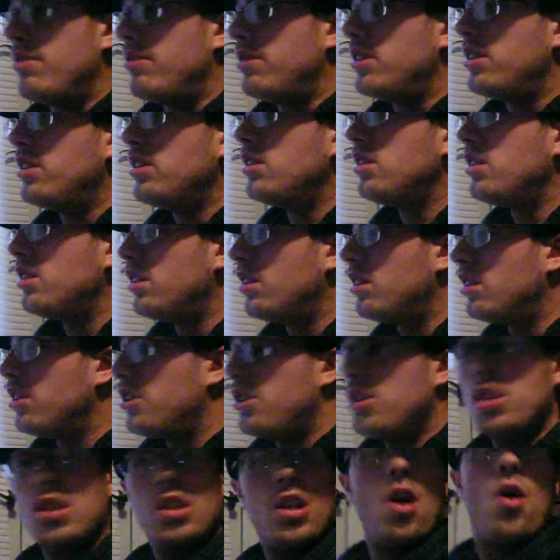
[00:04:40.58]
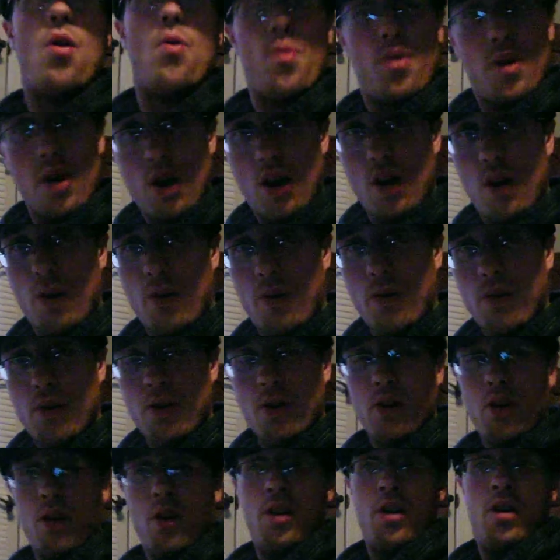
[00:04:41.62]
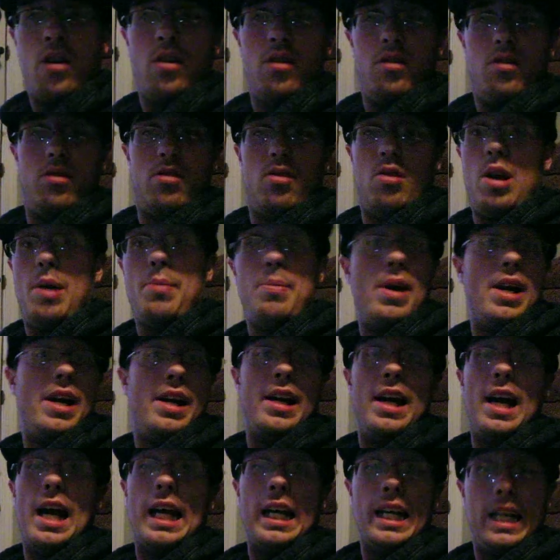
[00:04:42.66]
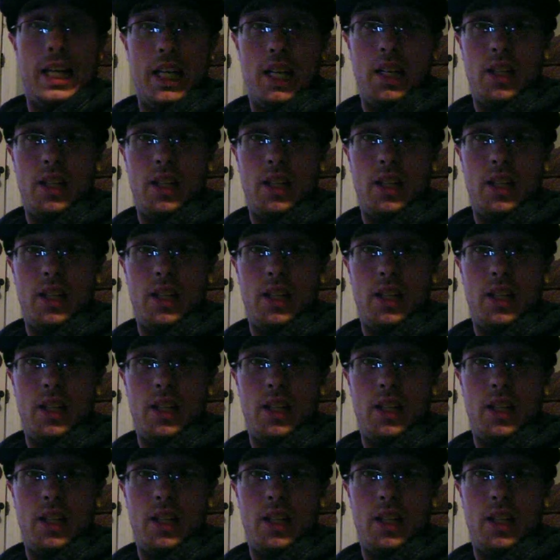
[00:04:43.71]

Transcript: she, she don't know. So I might not get